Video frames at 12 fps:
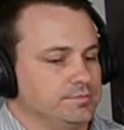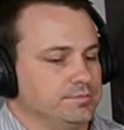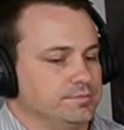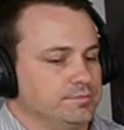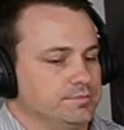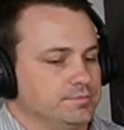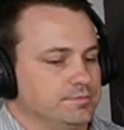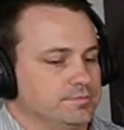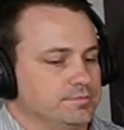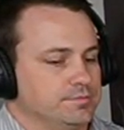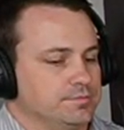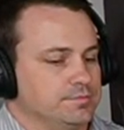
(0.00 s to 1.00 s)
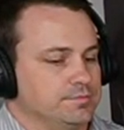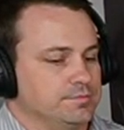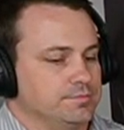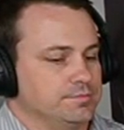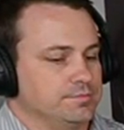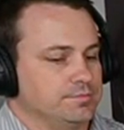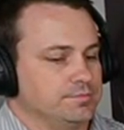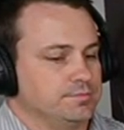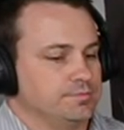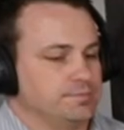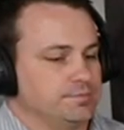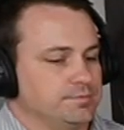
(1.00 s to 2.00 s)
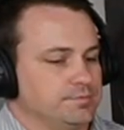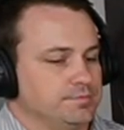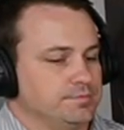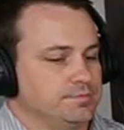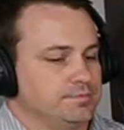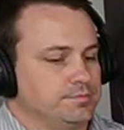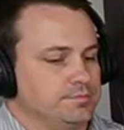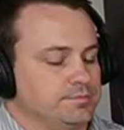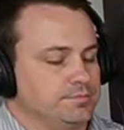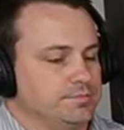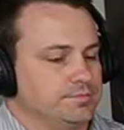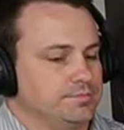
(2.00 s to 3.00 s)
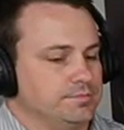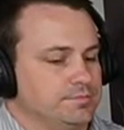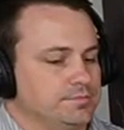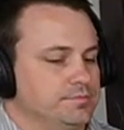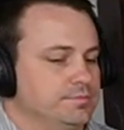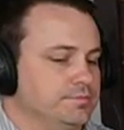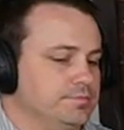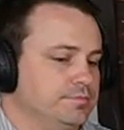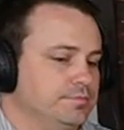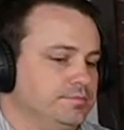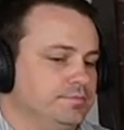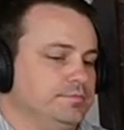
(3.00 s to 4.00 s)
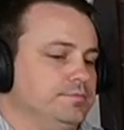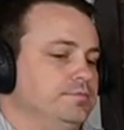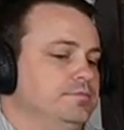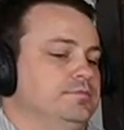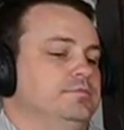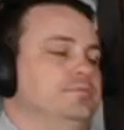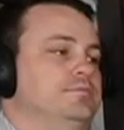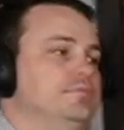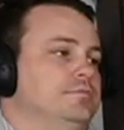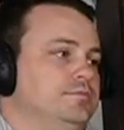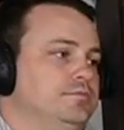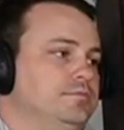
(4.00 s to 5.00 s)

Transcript: This person isn't speaking.